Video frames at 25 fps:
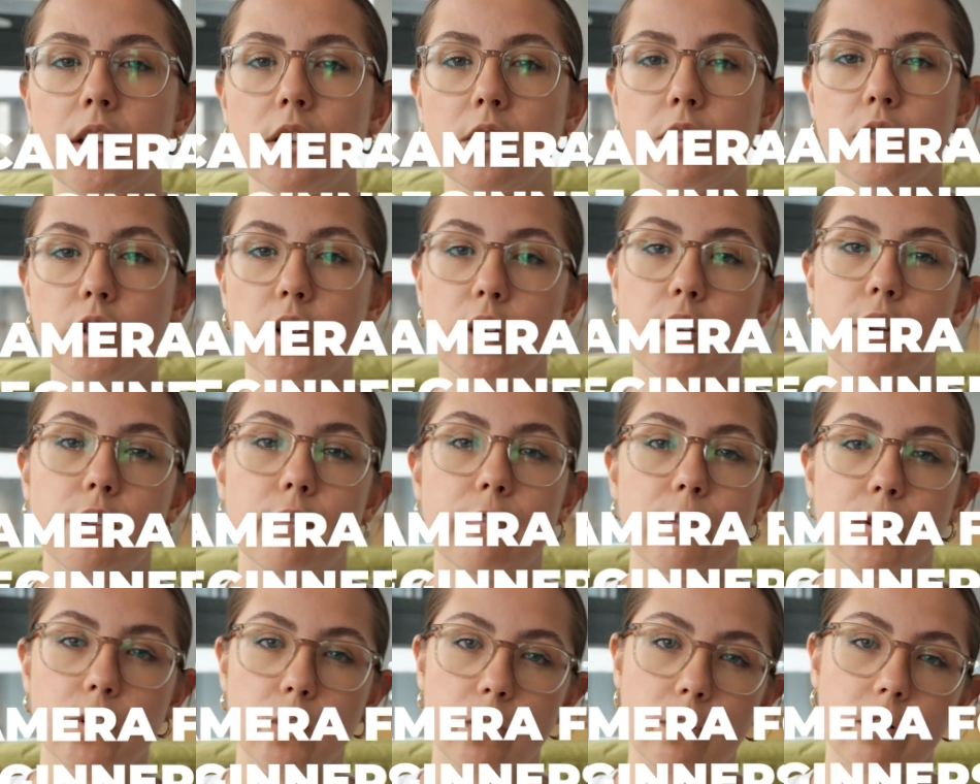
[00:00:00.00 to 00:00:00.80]
to
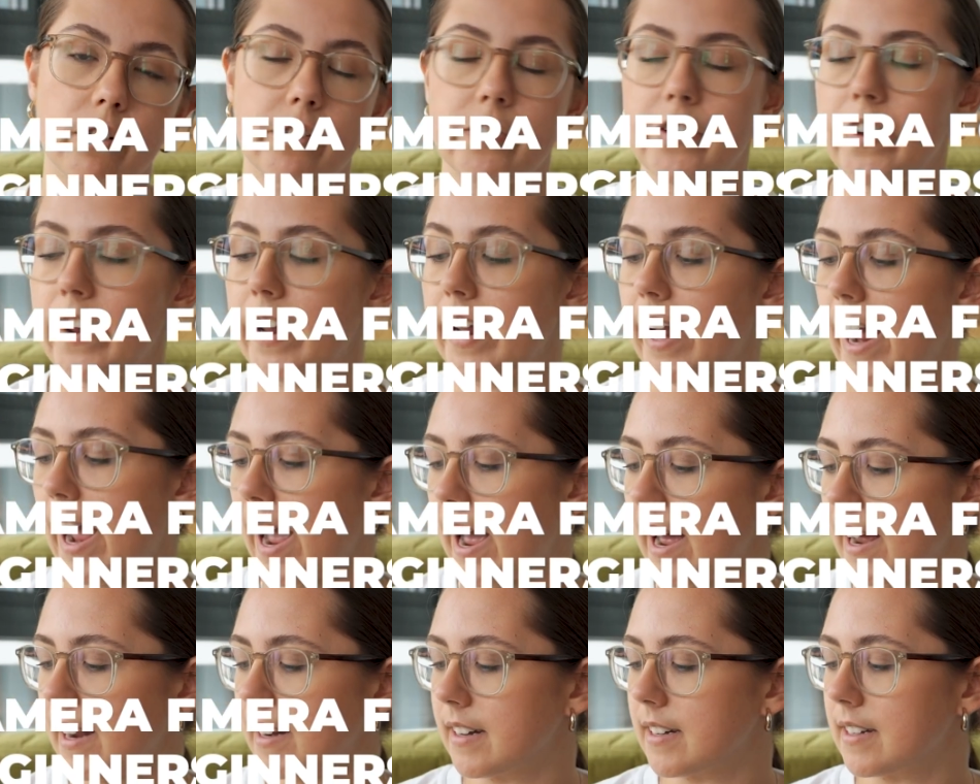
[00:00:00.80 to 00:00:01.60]
photography,
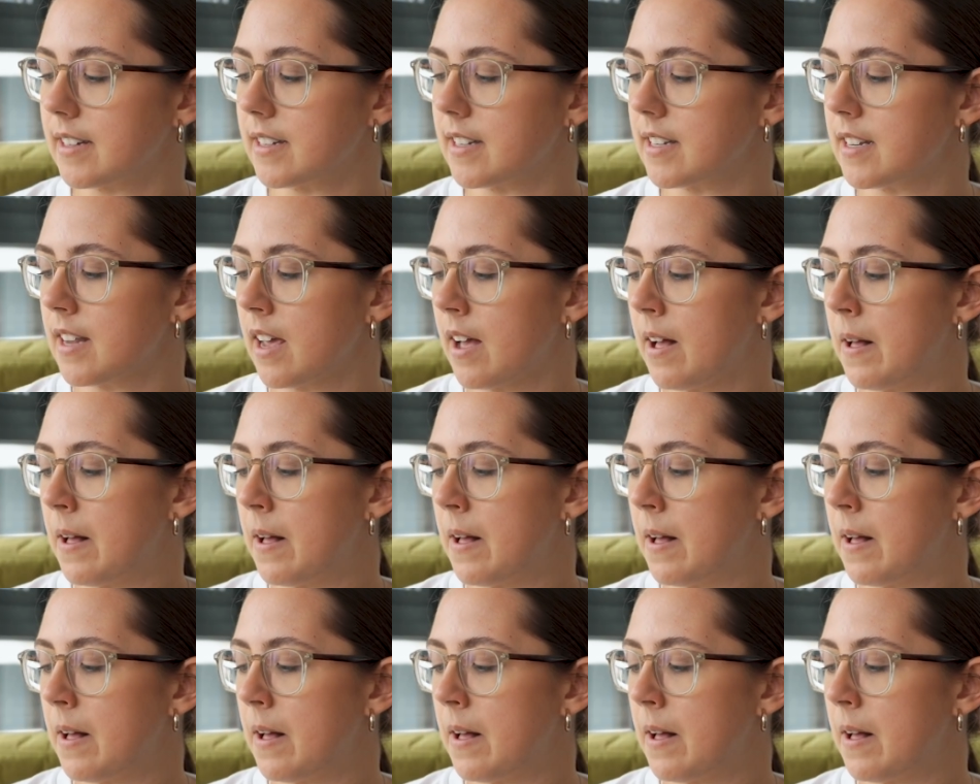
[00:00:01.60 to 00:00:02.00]
and